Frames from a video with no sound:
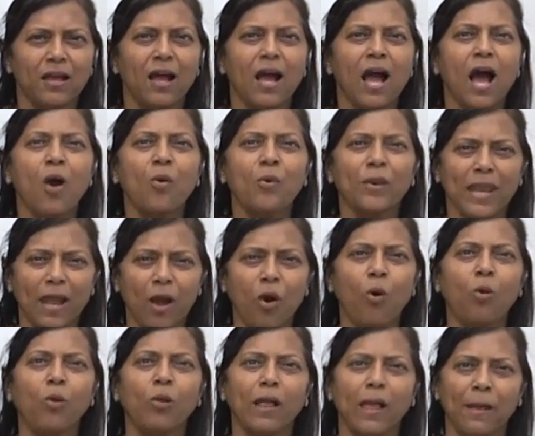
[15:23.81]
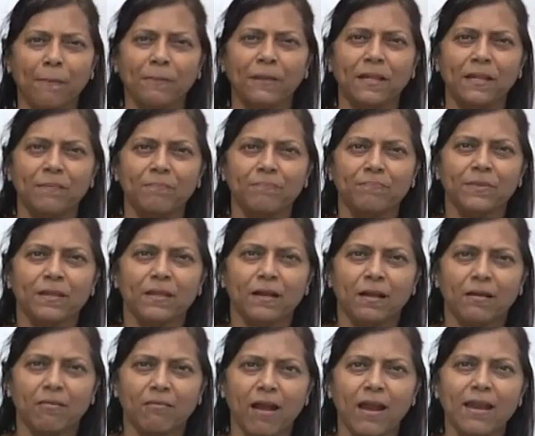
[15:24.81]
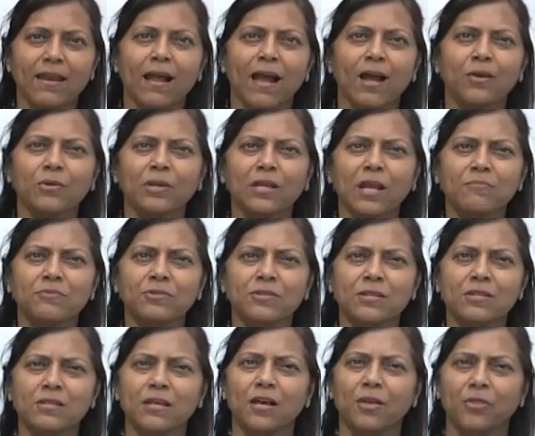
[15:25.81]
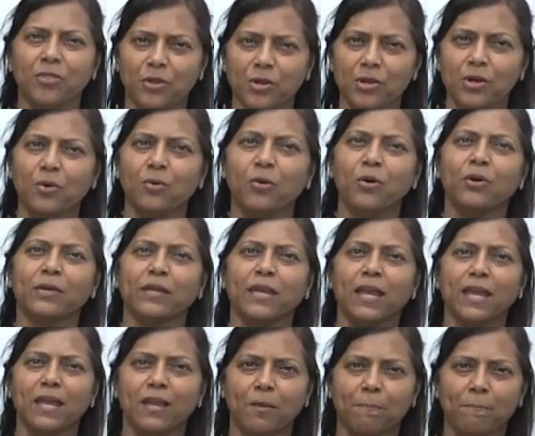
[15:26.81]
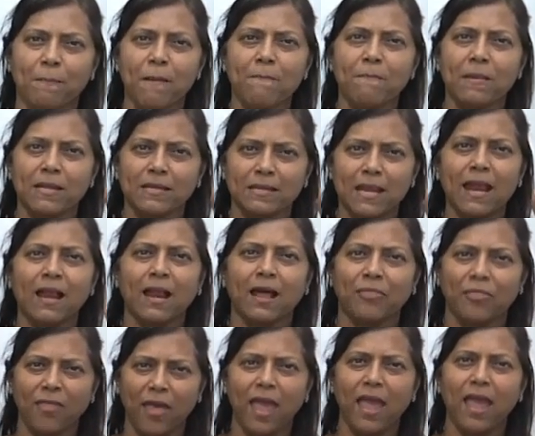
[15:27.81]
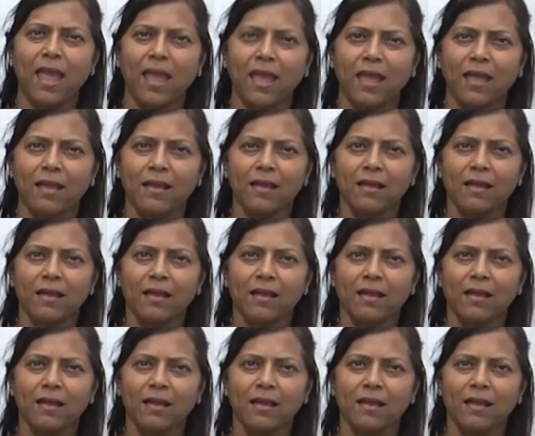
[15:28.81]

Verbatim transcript: How it all happened. Alright? How do you come to this earth? You know, okay, your mom and dad are there.